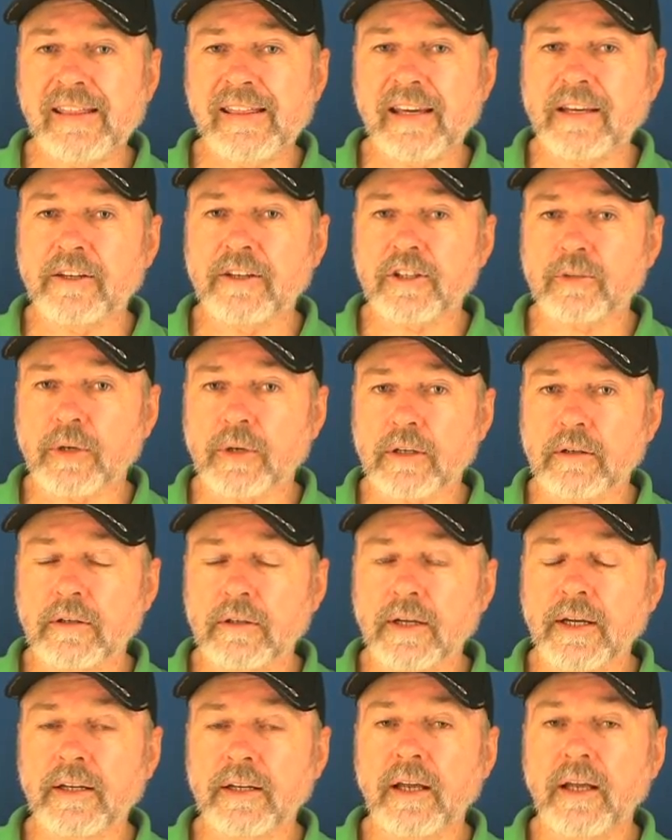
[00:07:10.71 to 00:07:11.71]
anything is
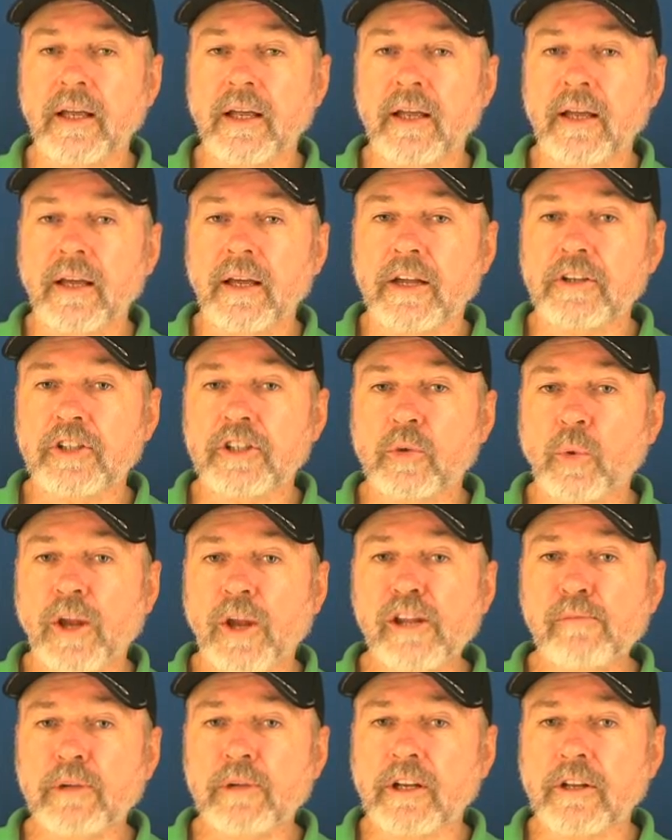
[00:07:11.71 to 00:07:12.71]
required.
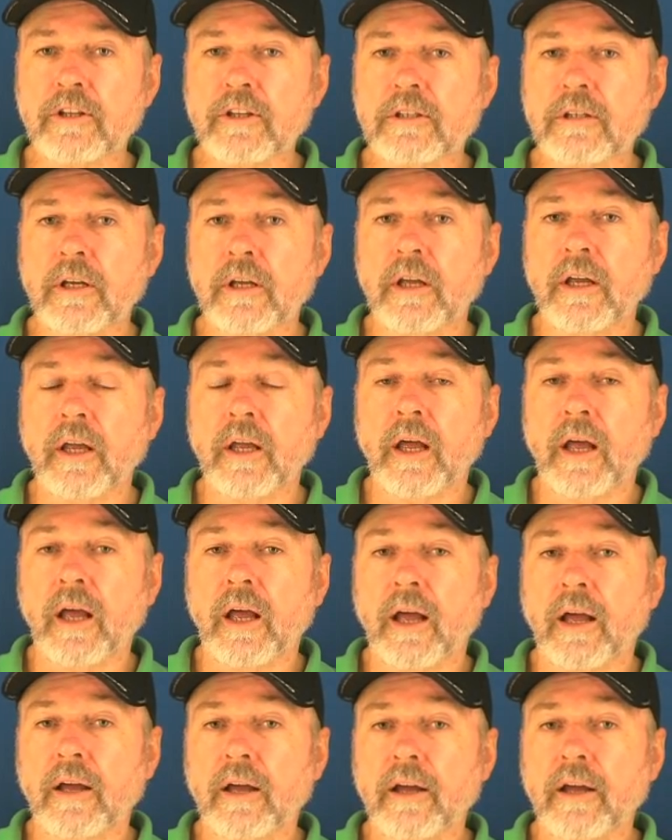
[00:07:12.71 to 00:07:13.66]
It's 20 minutes.